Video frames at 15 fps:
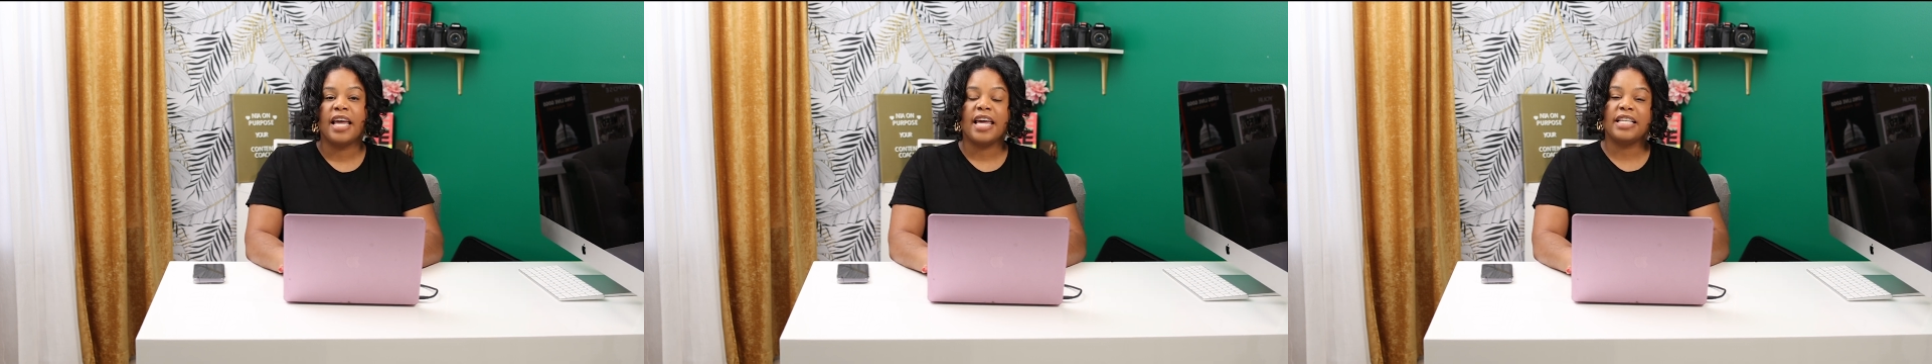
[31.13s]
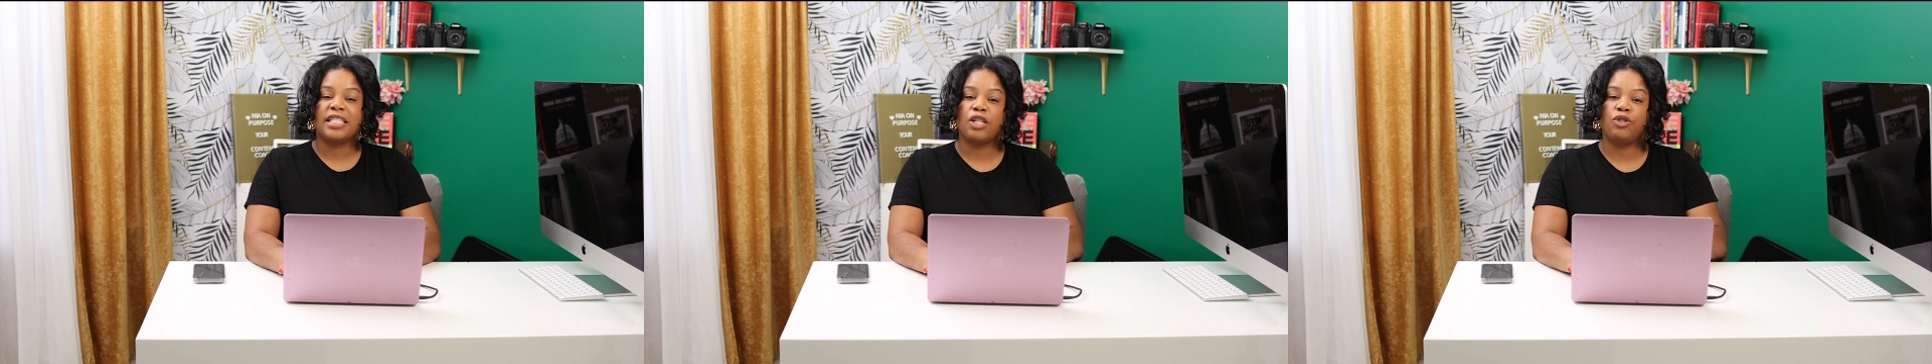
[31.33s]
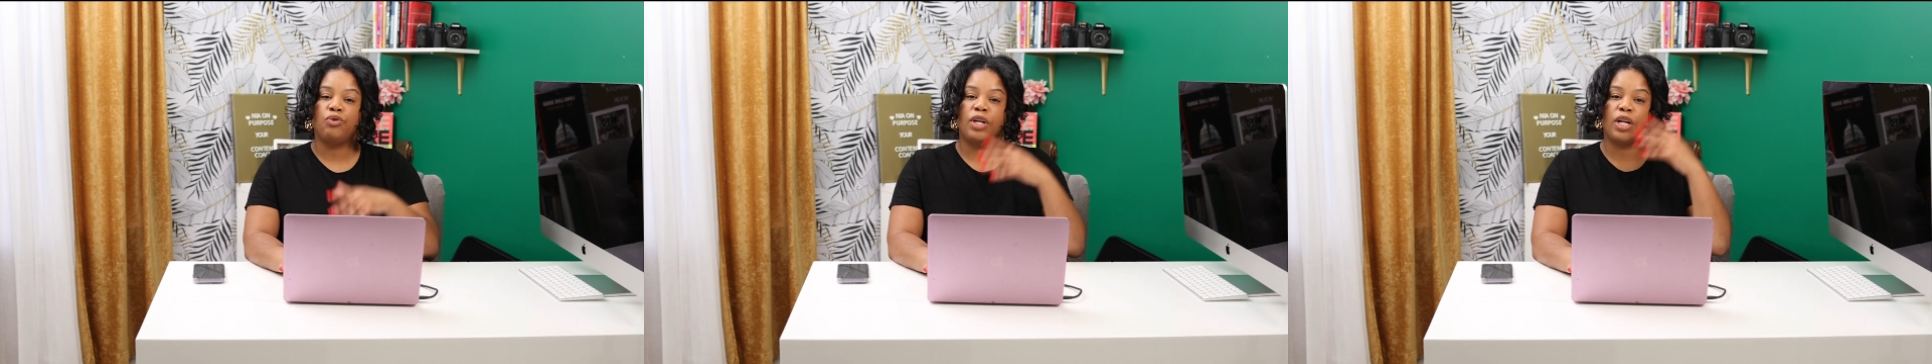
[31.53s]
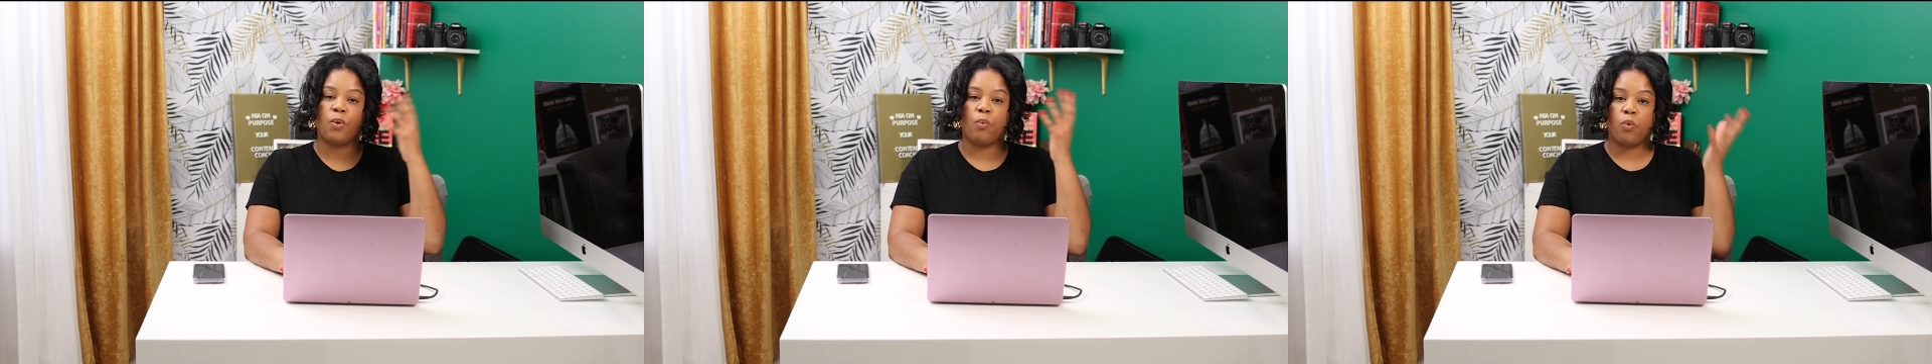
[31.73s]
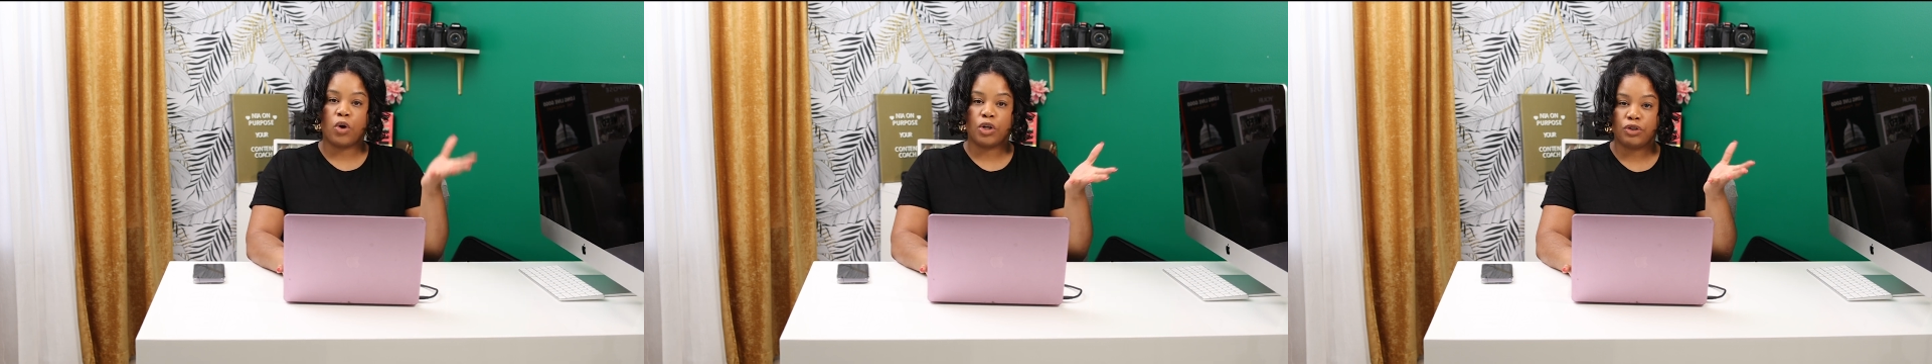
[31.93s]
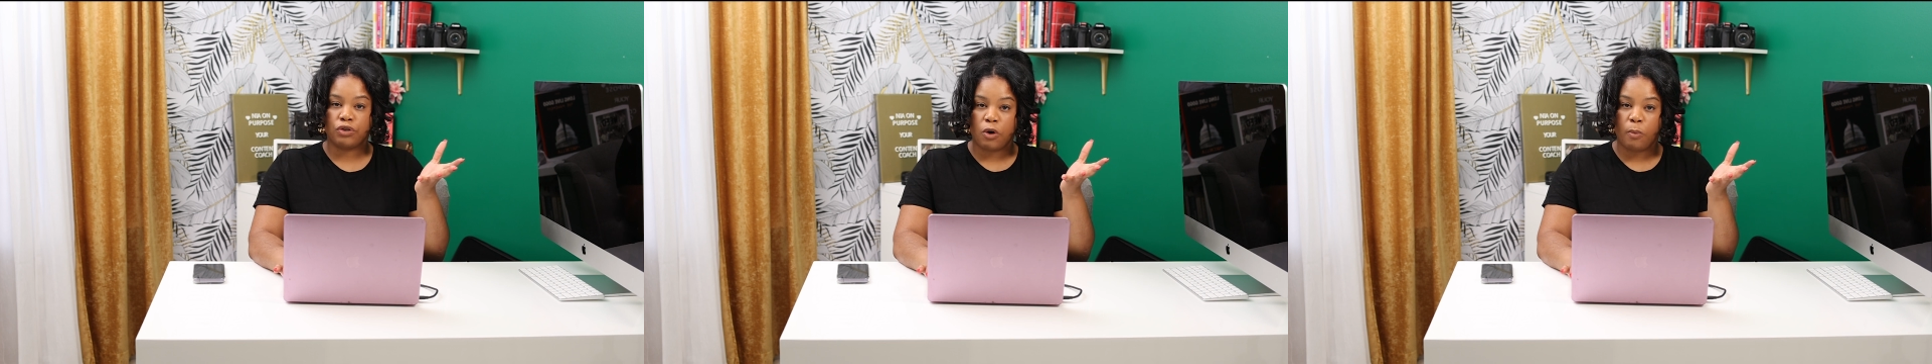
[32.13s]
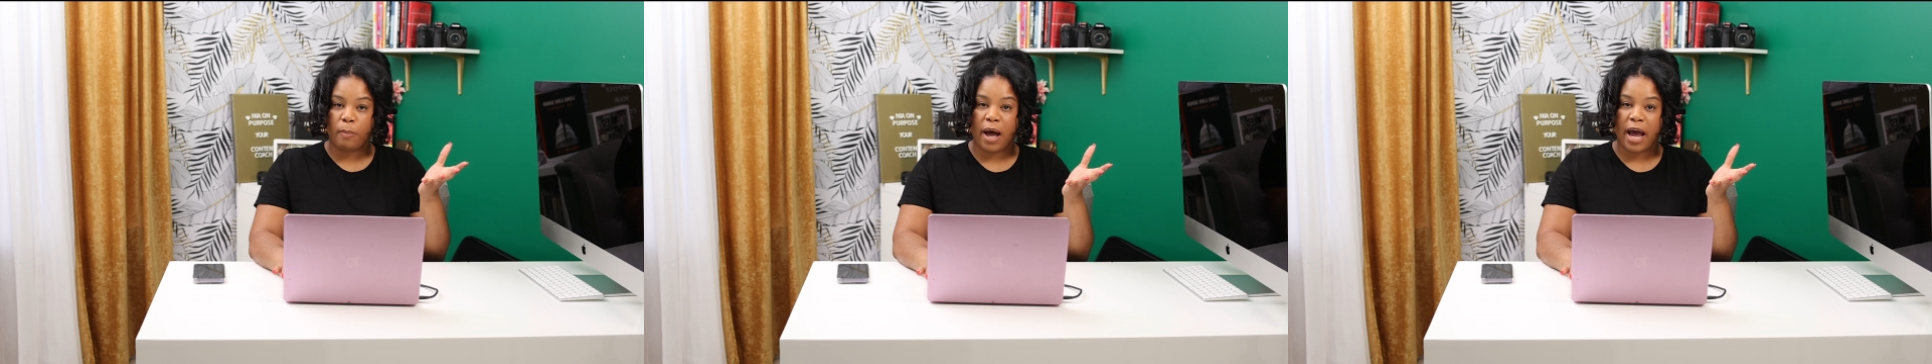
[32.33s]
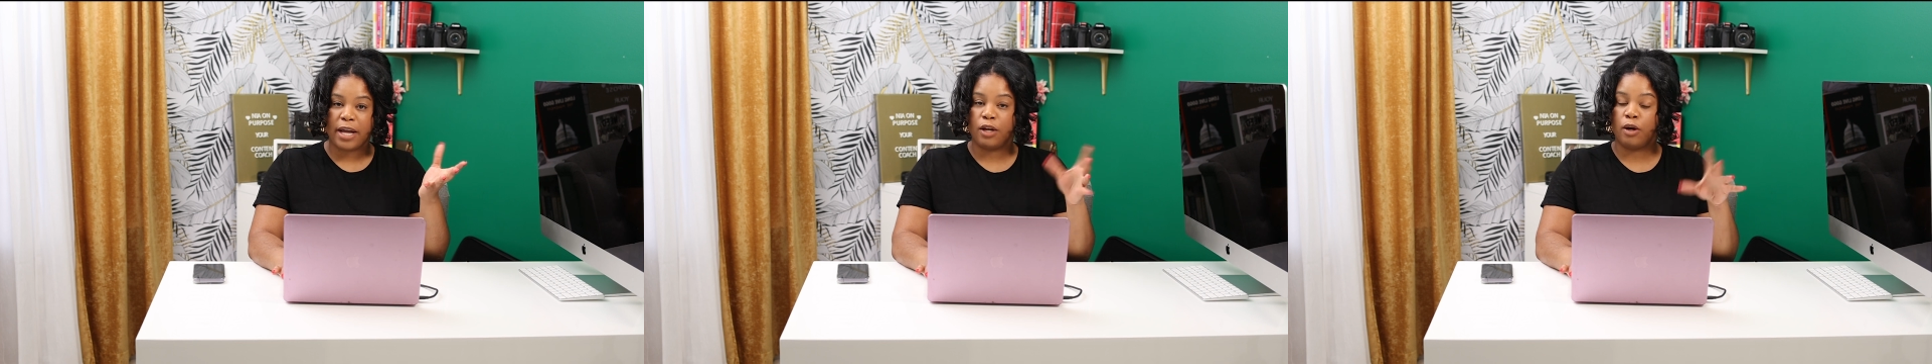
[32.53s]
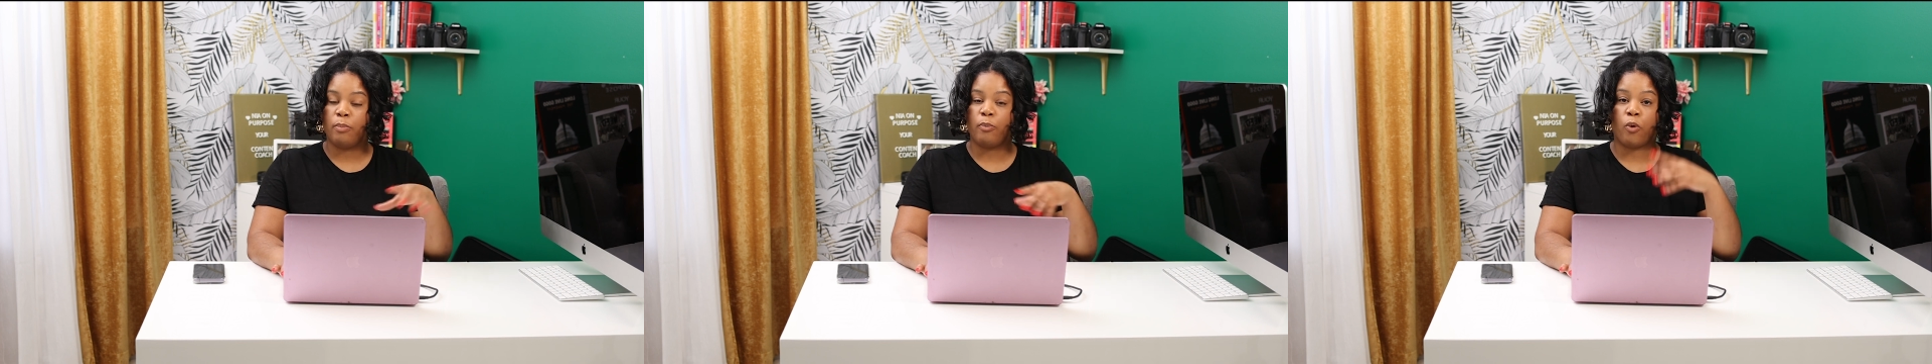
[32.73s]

is that you need a wardrobe item